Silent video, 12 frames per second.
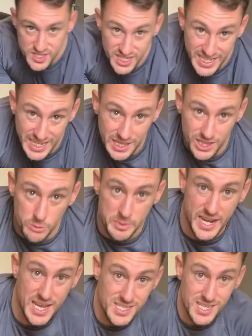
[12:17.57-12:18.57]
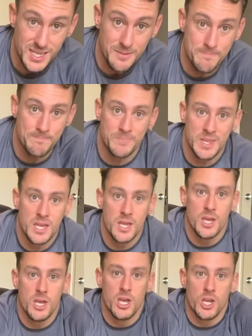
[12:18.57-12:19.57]
are getting a little bit easy,
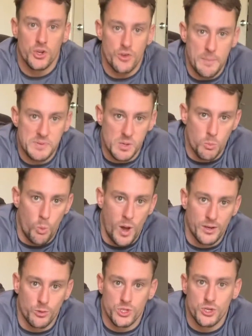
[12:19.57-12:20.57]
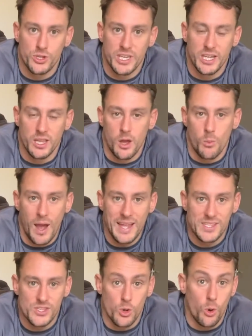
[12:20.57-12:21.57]
grab some 1 or 2 kilo
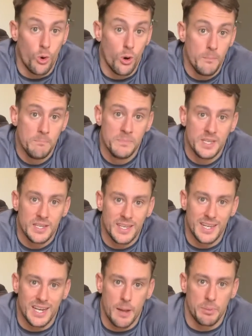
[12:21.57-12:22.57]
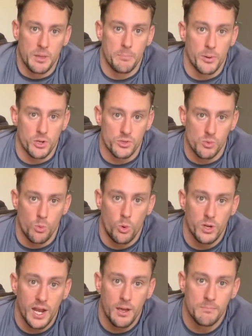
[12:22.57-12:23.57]
weights or get a couple of bottles of
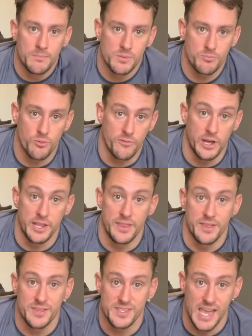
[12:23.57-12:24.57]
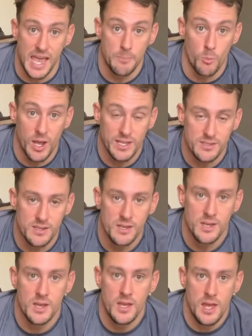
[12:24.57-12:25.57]
water, provided they're the same weight,
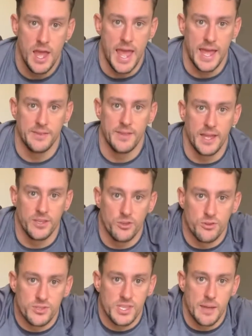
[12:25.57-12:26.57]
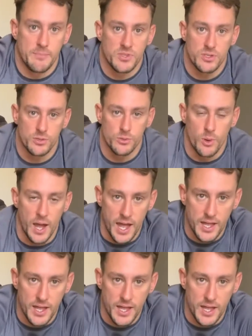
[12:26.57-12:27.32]
and use them to